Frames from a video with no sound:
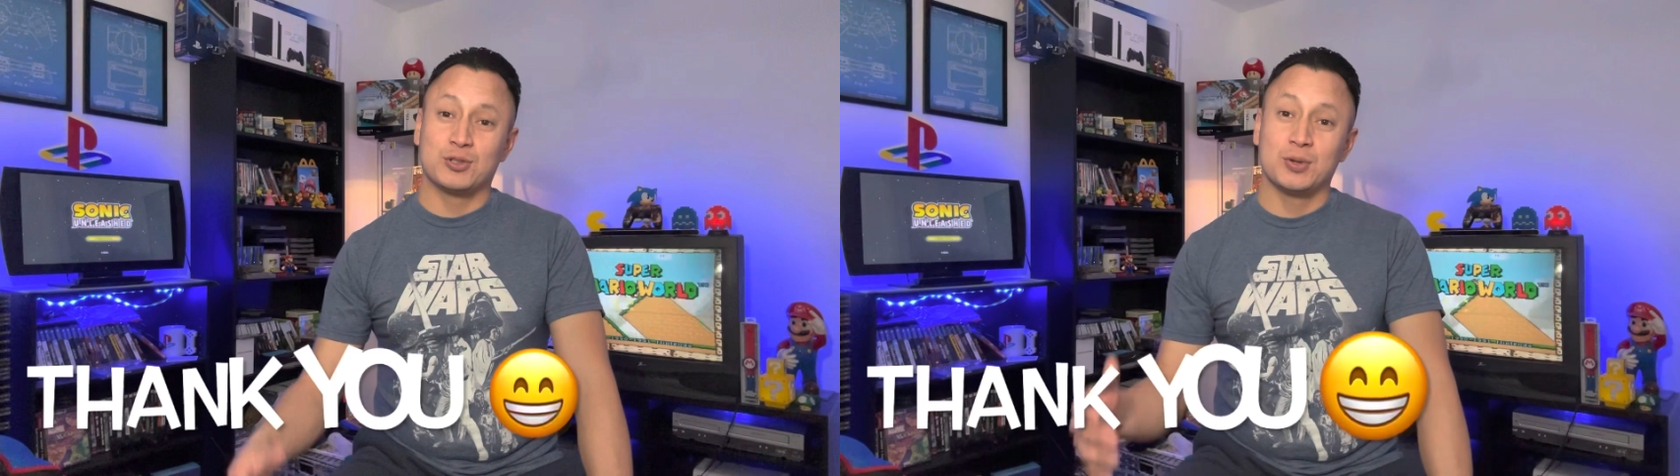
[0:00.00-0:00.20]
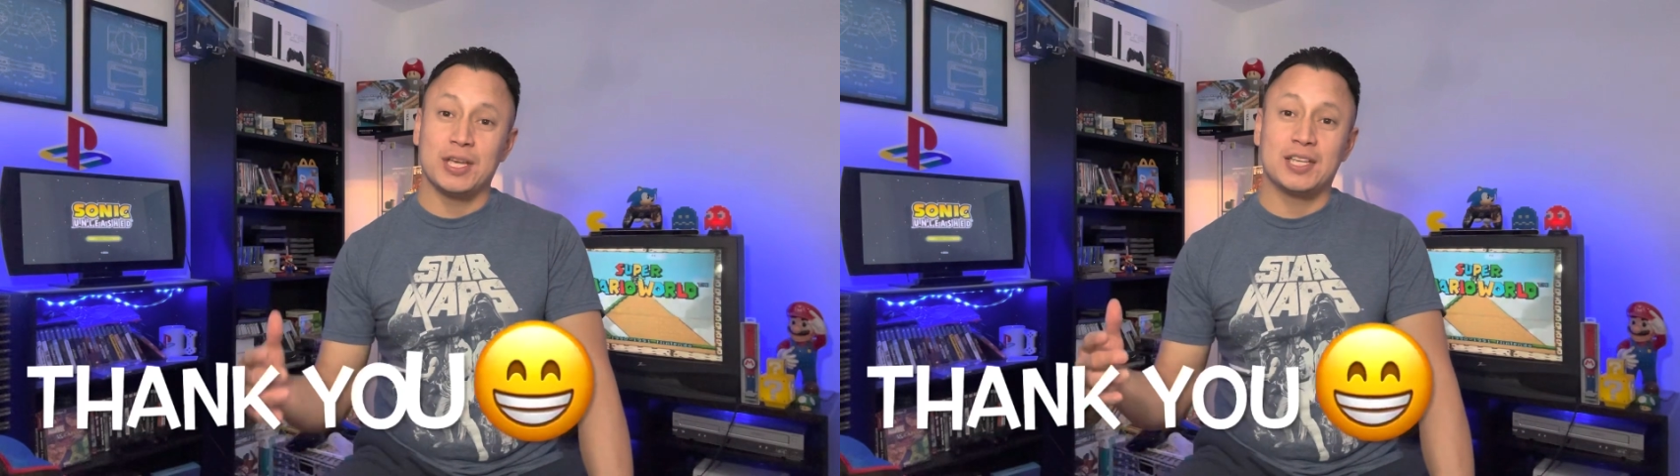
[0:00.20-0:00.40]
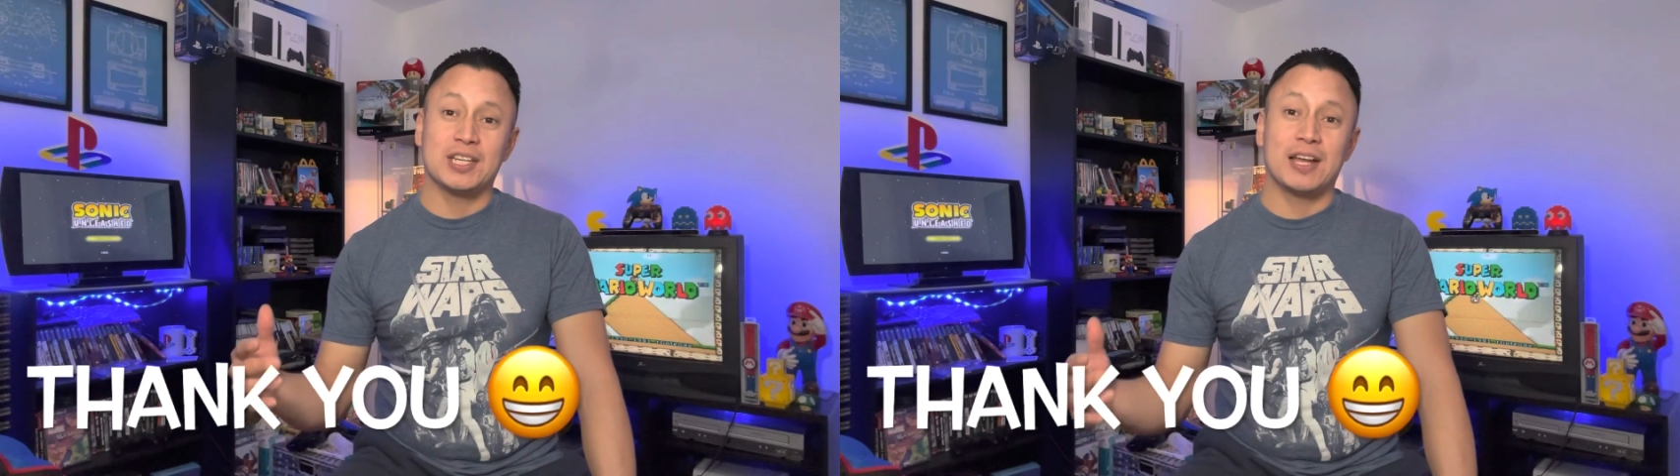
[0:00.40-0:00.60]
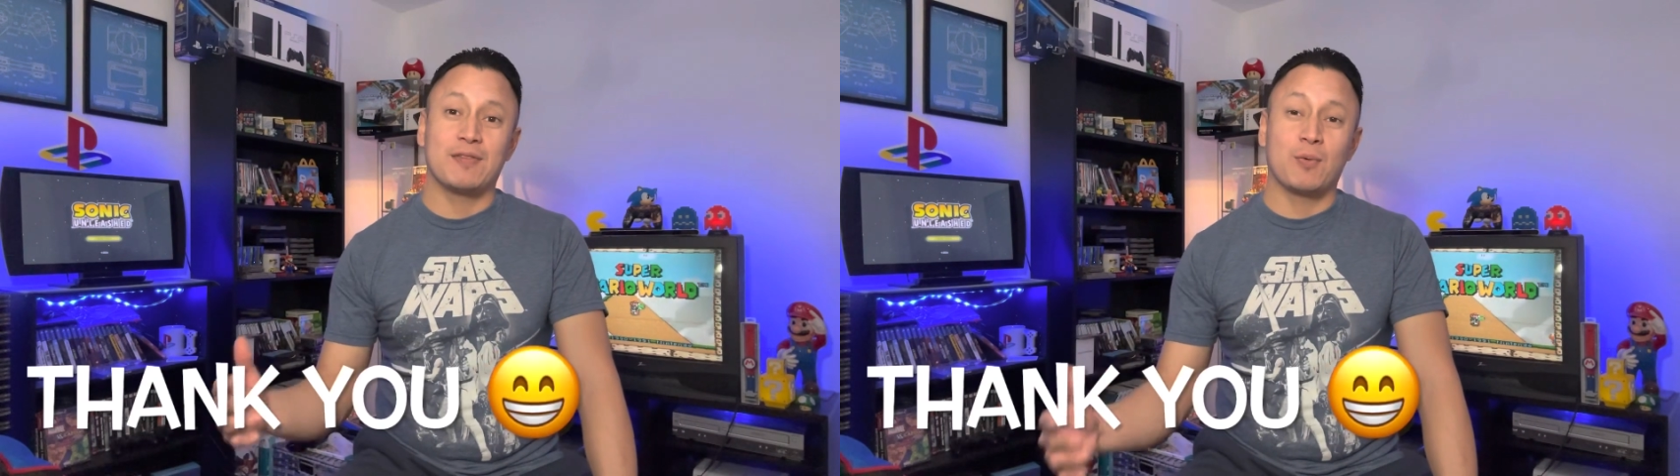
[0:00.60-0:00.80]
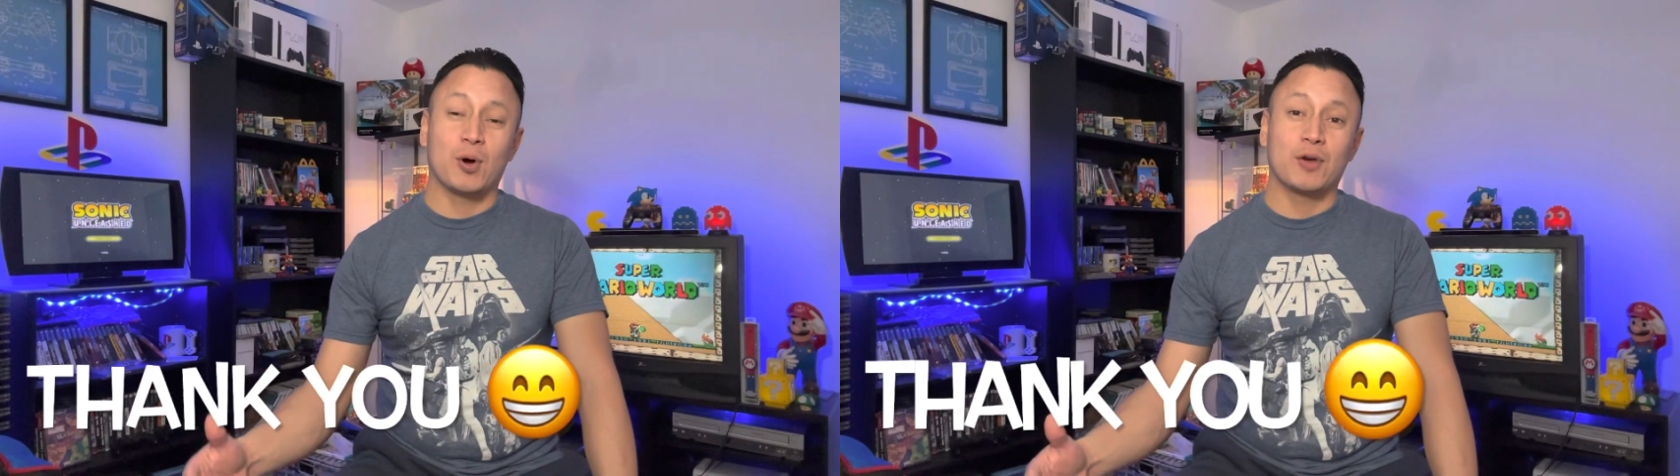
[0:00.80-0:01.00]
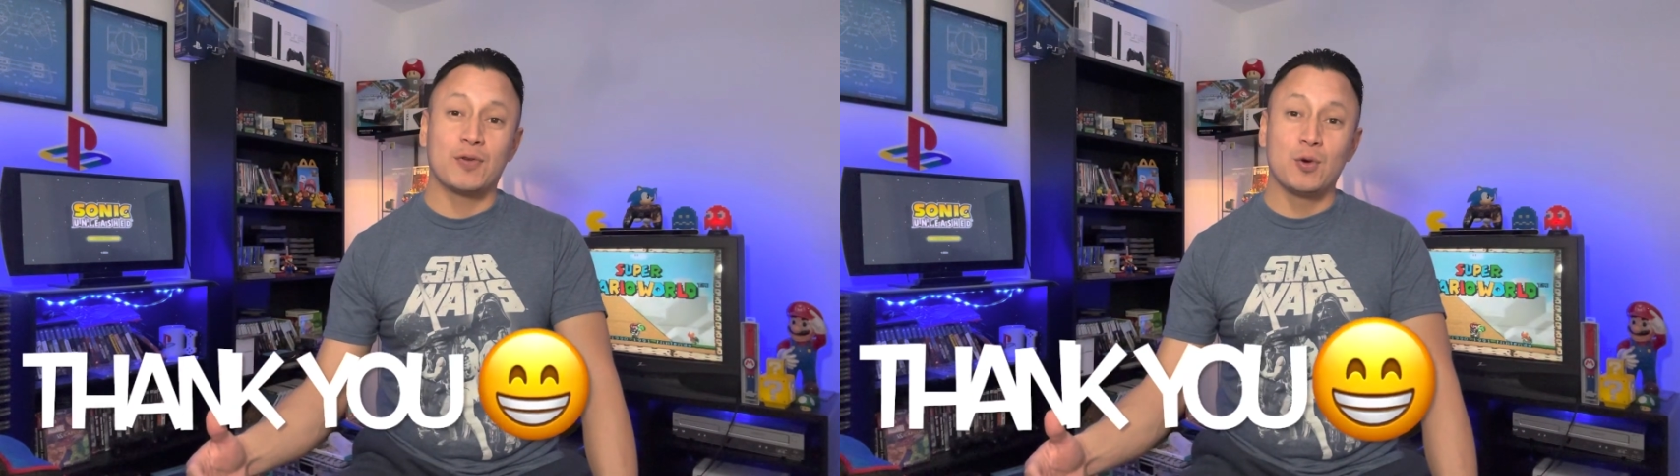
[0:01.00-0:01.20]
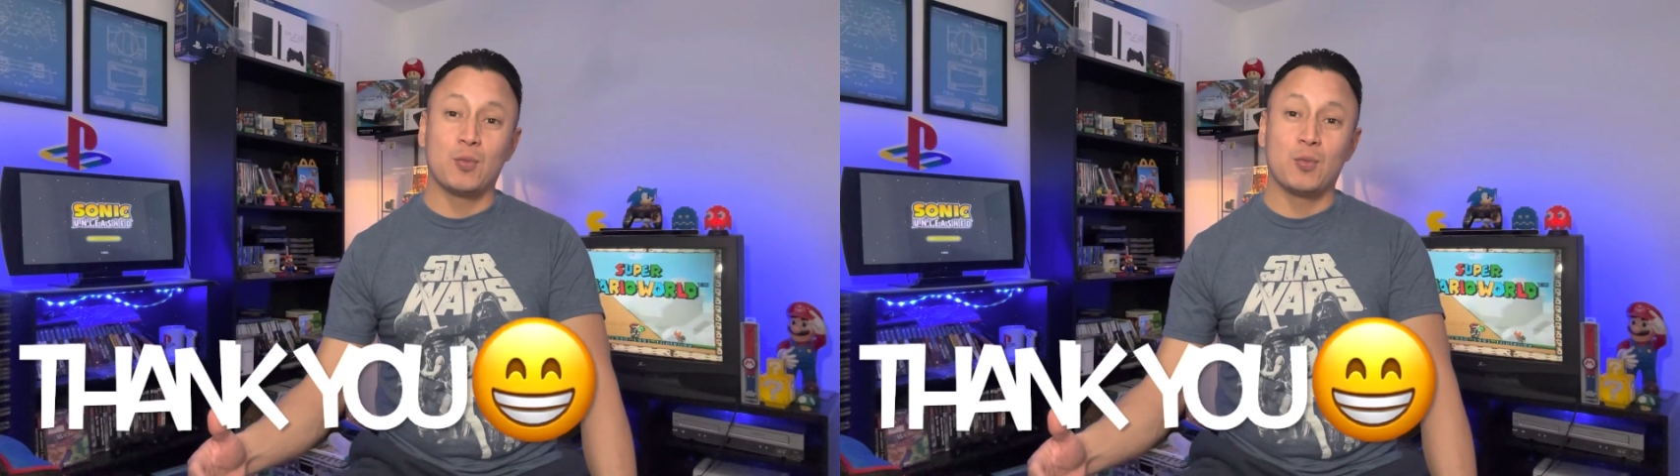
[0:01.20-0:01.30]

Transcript: to each and every one of you.